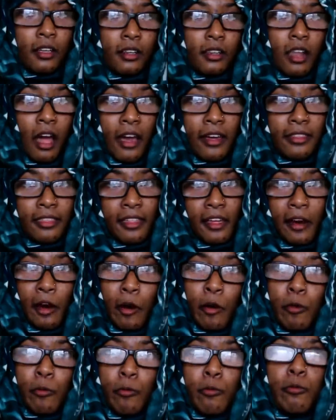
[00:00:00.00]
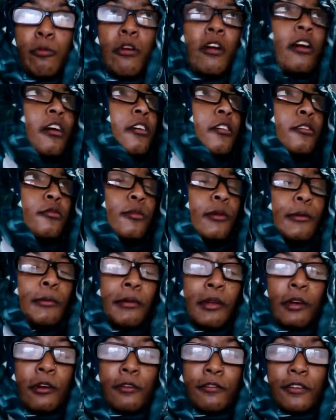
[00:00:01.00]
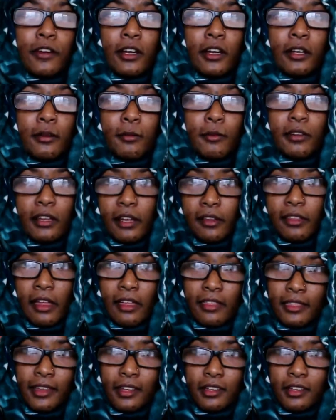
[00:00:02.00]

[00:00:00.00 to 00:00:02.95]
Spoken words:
Like, their whole world will be over without that